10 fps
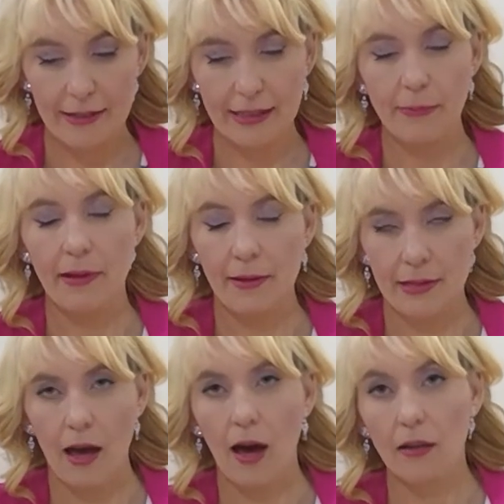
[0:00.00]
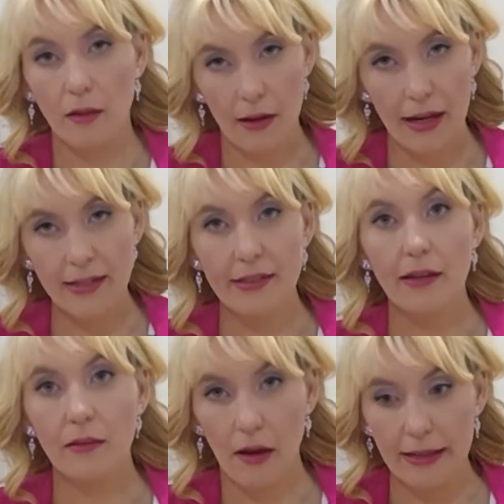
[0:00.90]
it's like the planets aren't
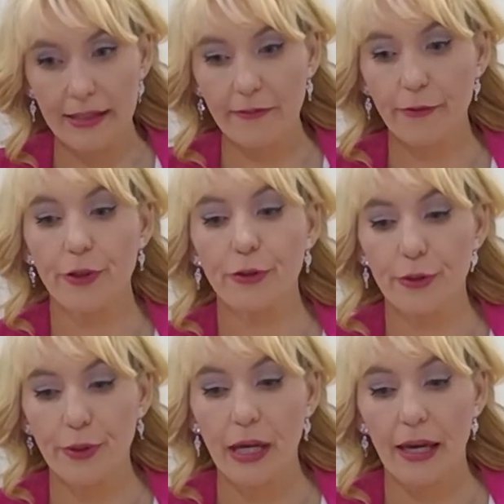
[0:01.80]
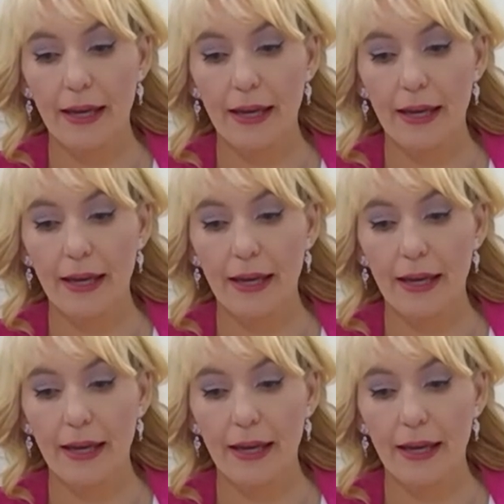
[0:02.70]
aligning for you,